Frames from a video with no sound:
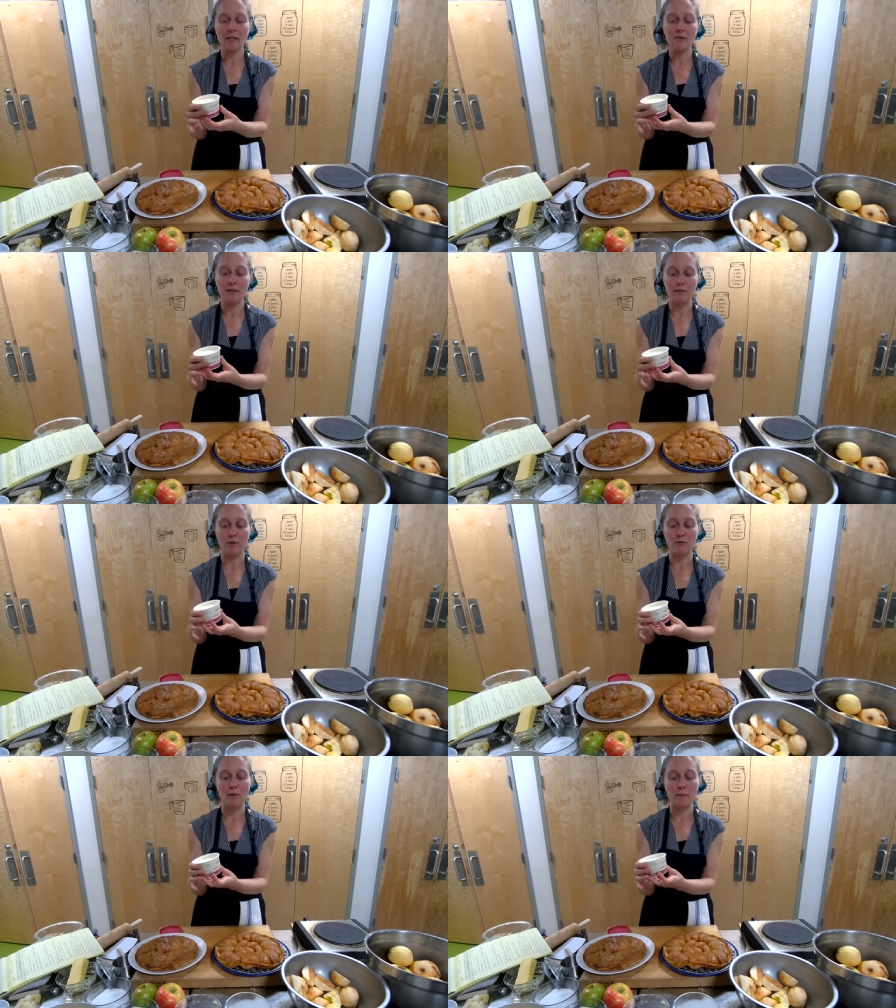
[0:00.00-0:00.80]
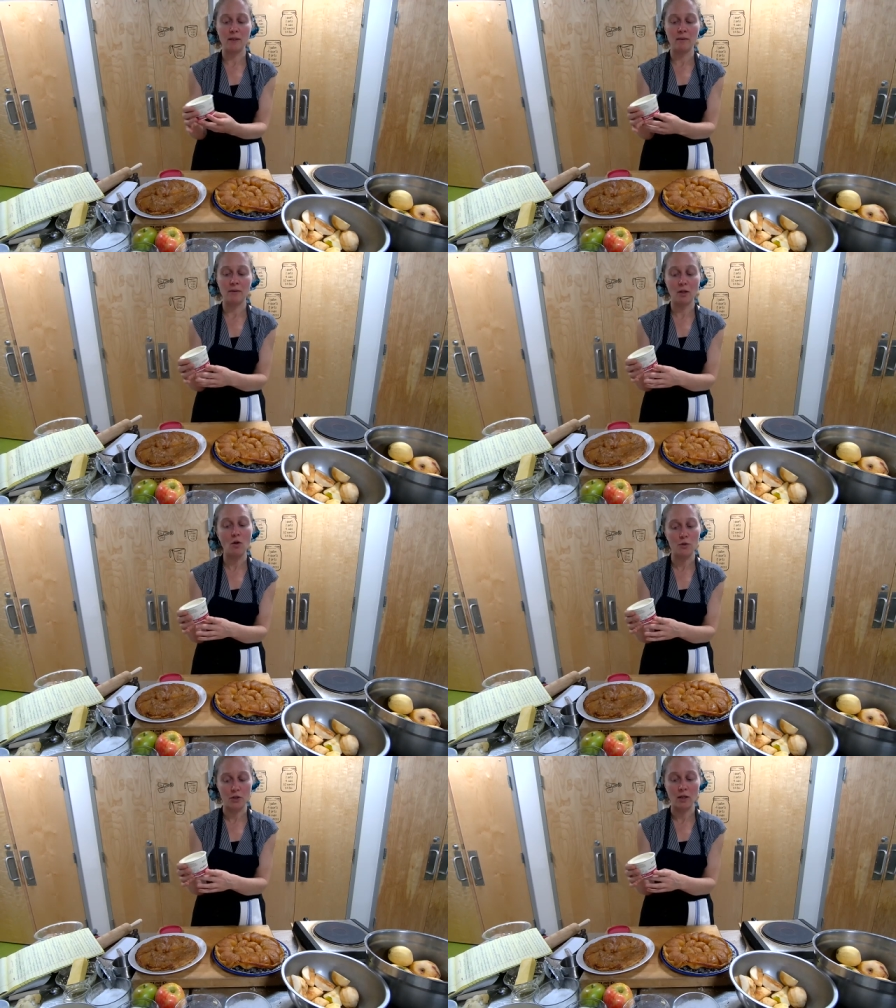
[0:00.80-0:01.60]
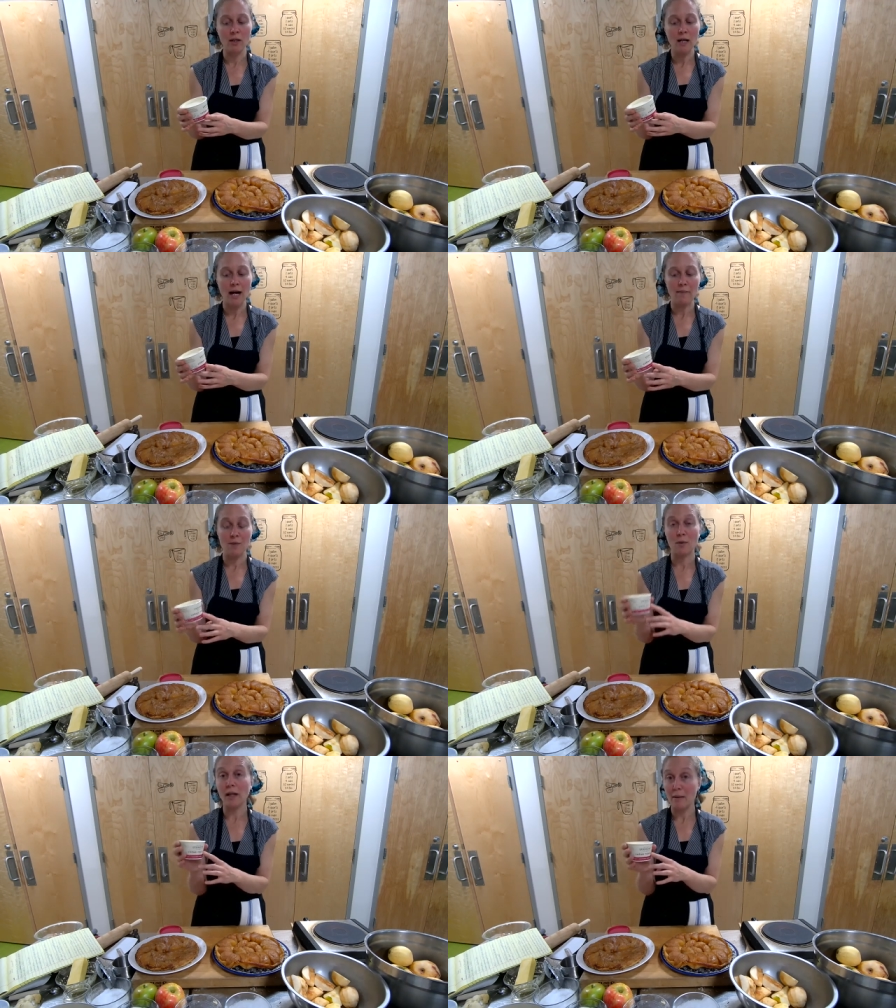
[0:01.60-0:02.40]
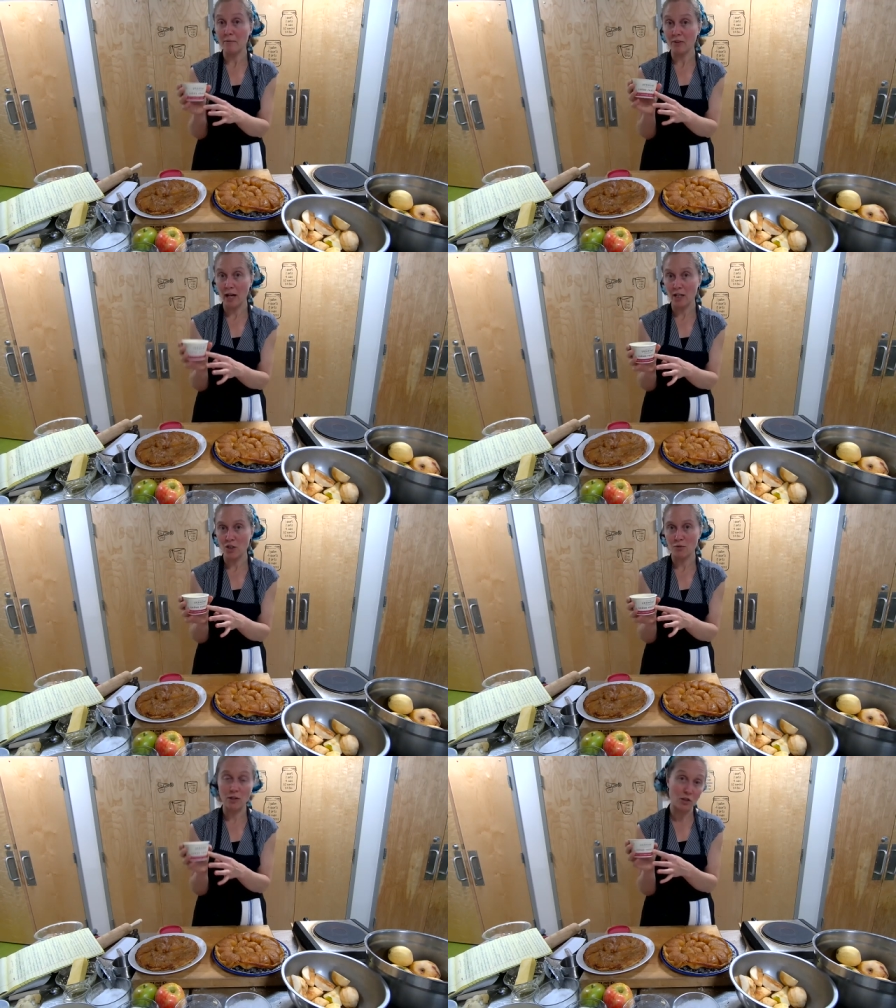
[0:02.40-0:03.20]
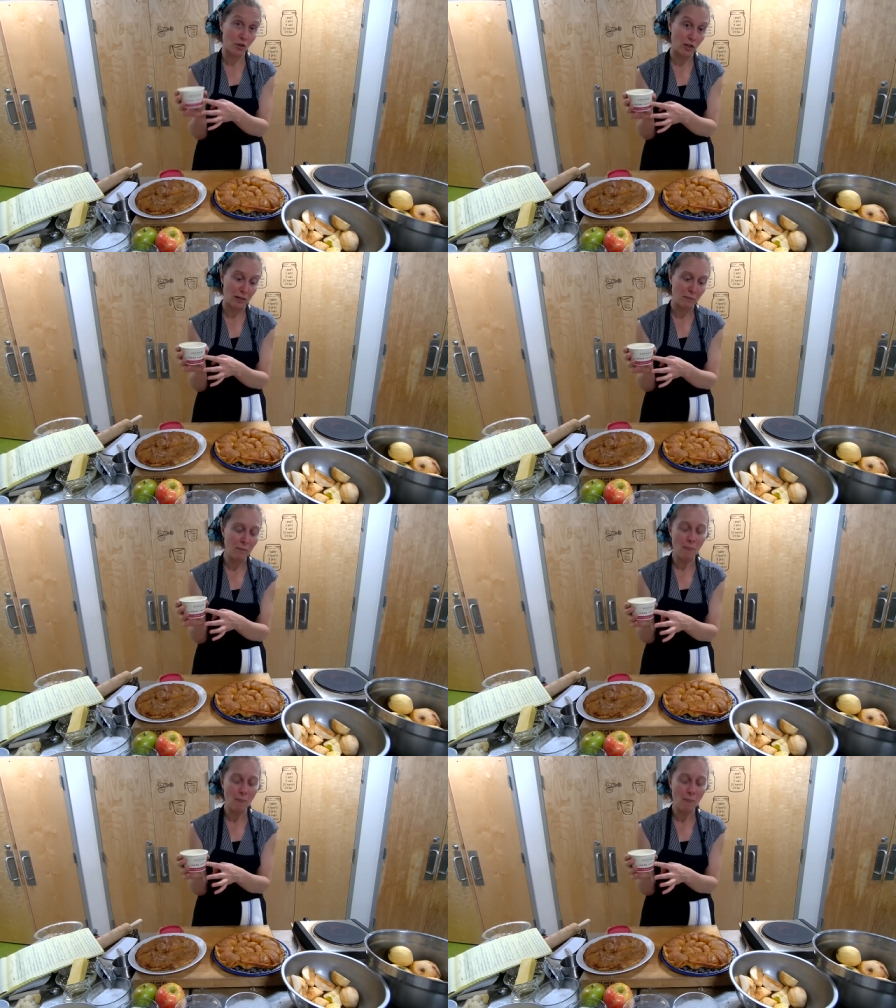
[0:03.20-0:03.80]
flavor from the culture. So crème fraîche, fresh cream,